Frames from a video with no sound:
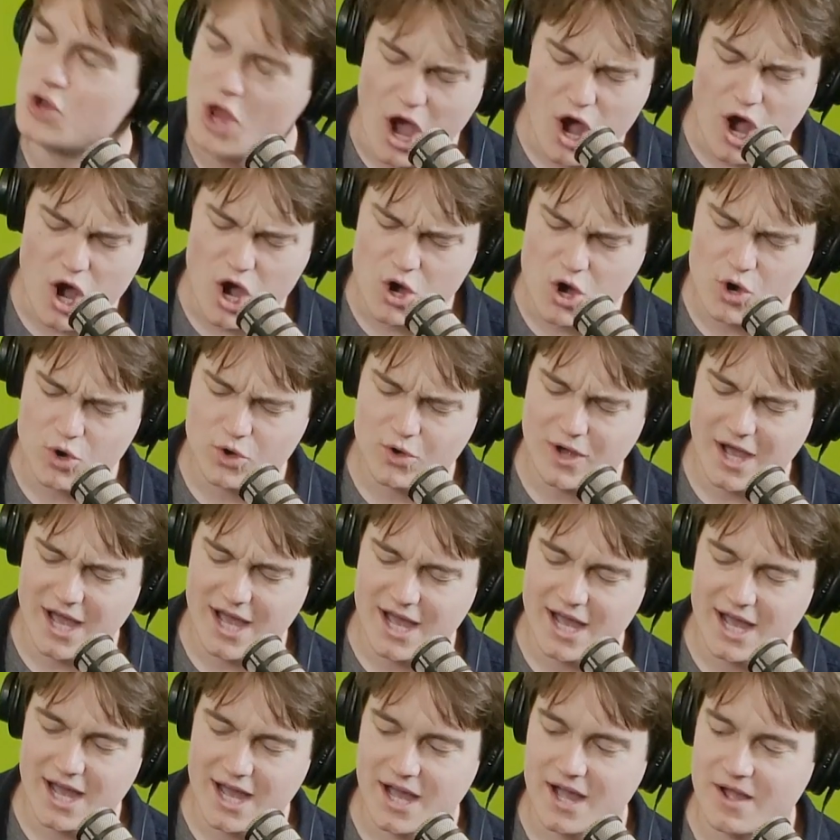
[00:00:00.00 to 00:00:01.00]

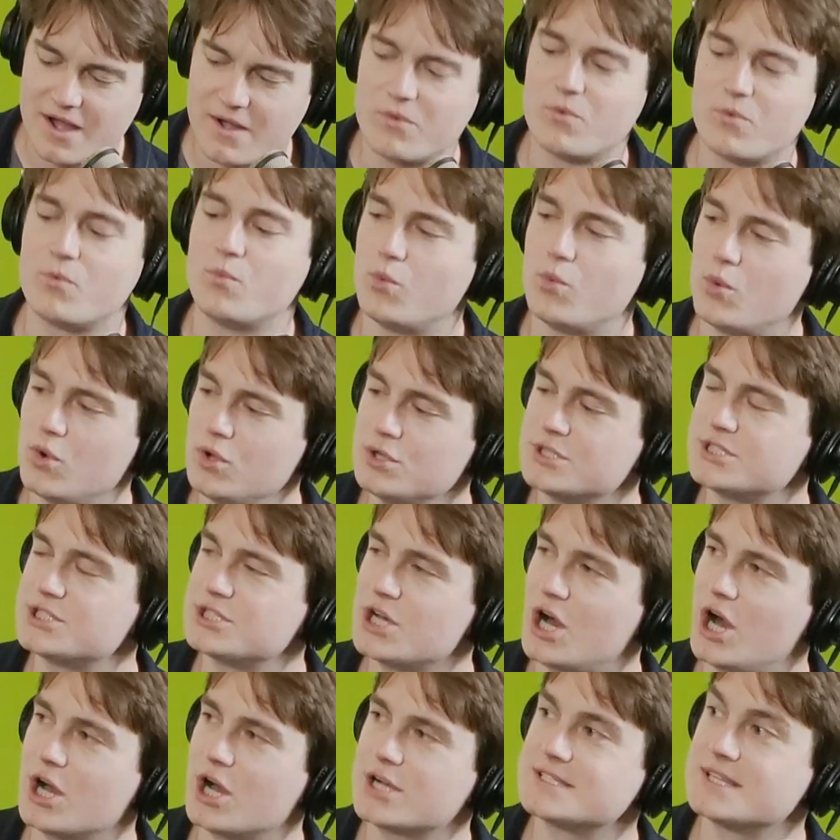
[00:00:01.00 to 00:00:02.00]
Wool
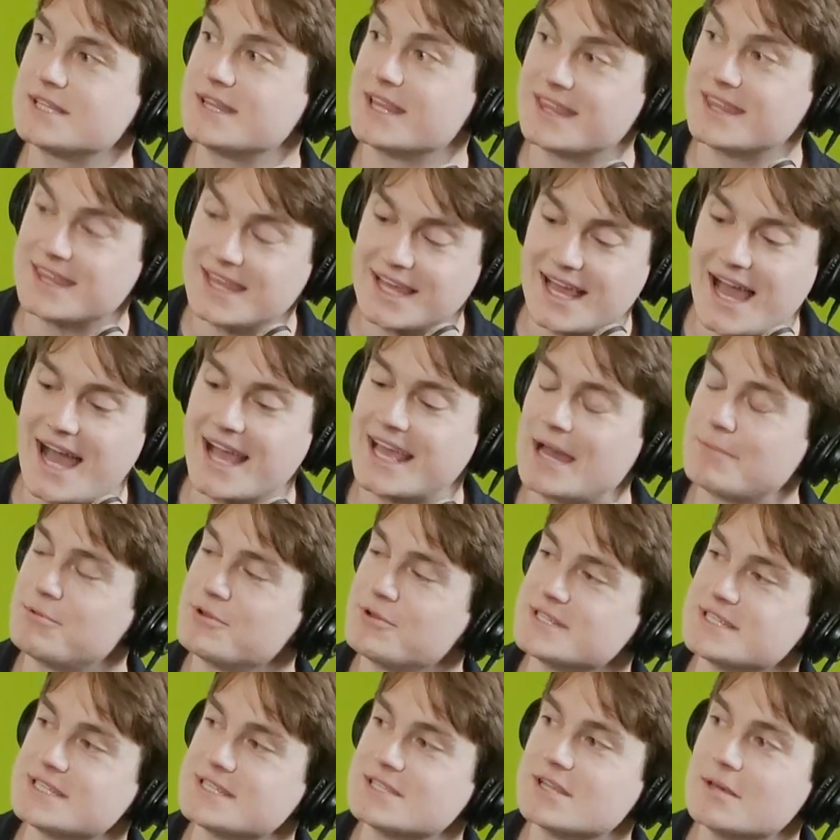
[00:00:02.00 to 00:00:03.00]
socks. The thing I kept
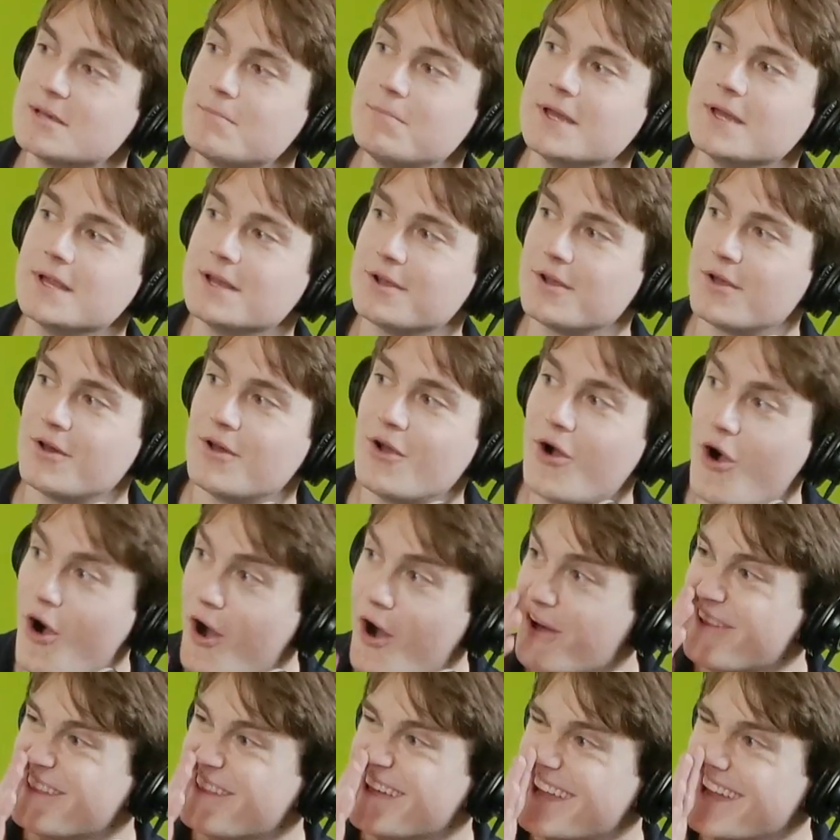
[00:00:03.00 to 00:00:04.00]
on slipping,
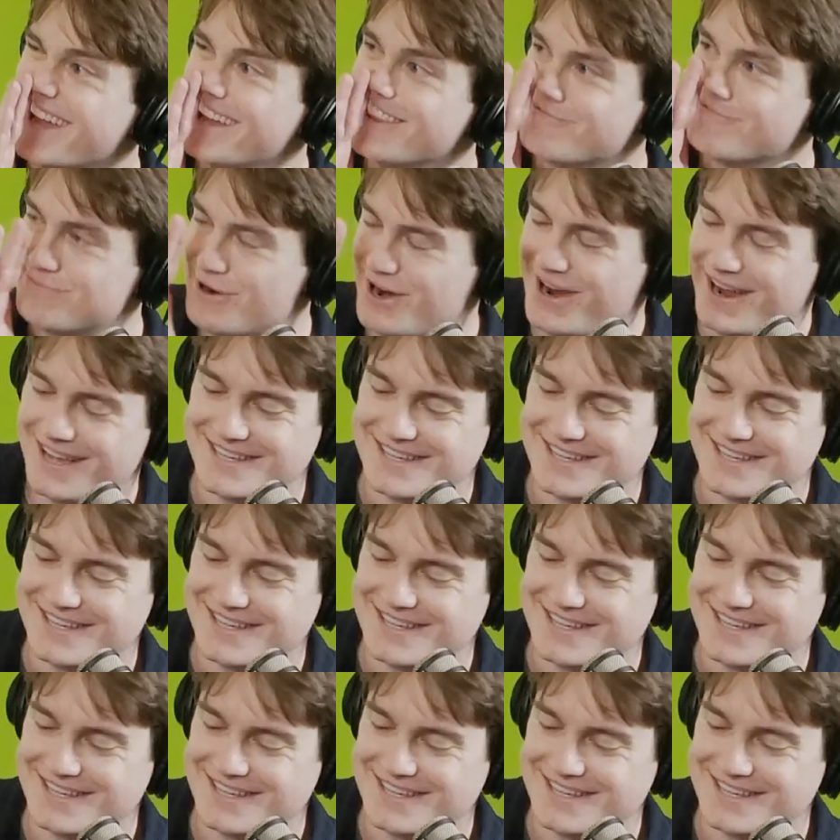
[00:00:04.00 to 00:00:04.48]
like in the